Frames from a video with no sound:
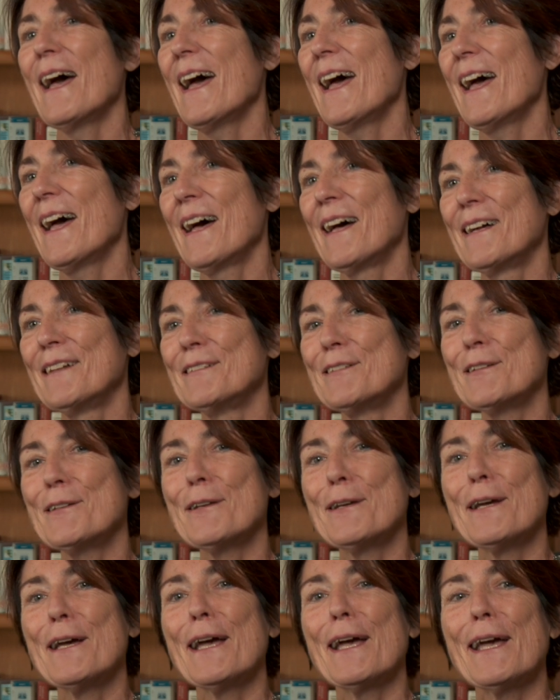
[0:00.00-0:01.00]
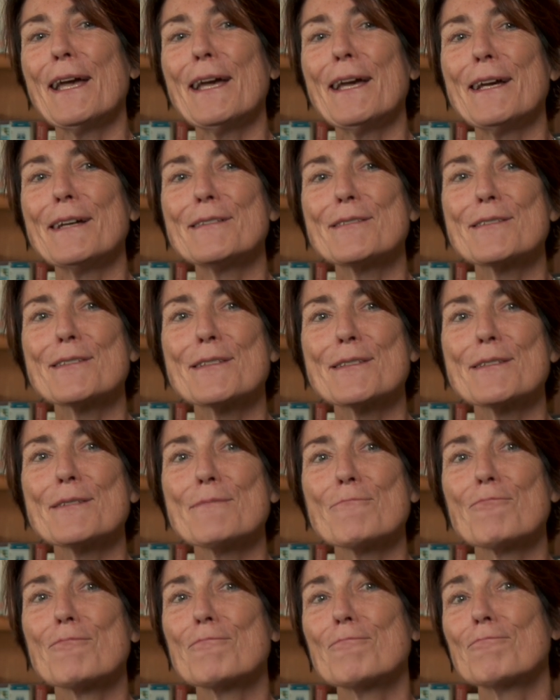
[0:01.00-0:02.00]
And it's
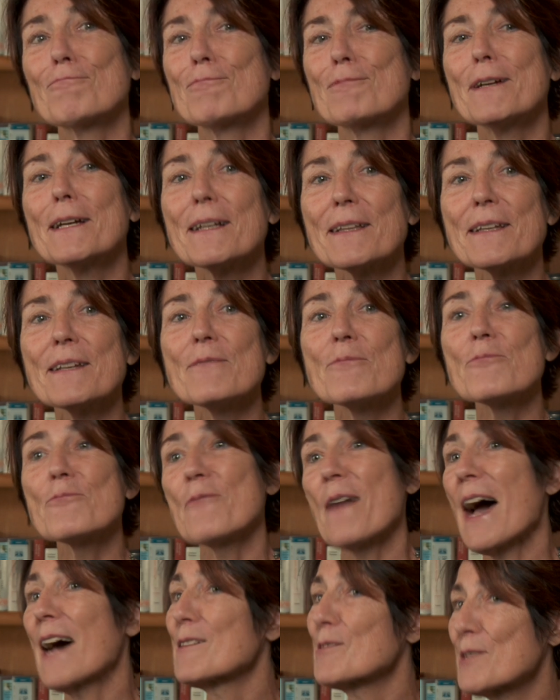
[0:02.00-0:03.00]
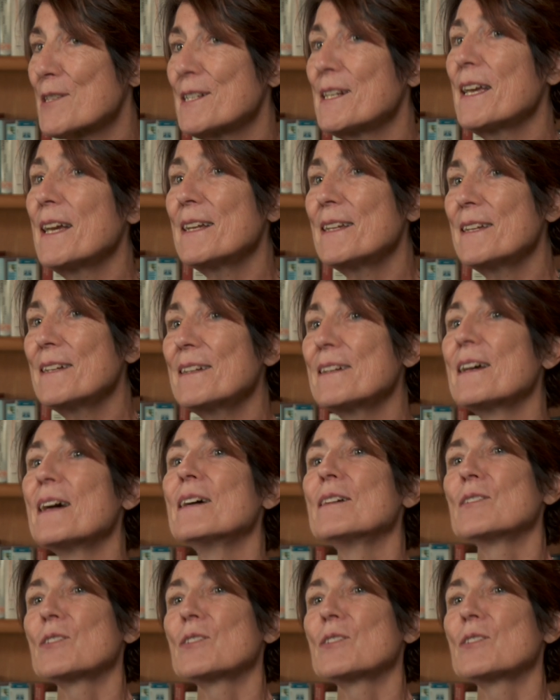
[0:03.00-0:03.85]
really fascinating